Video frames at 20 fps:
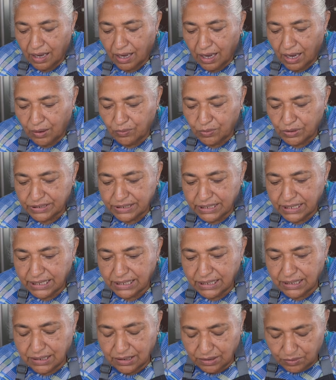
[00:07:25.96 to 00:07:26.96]
I will
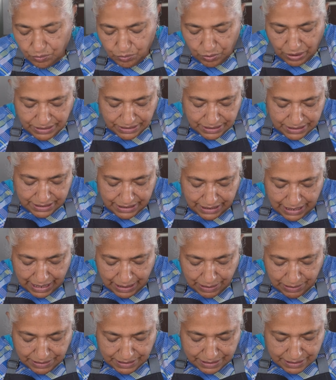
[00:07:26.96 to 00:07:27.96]
take 1
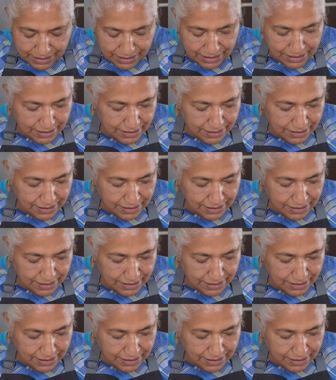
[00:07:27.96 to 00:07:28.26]
slice,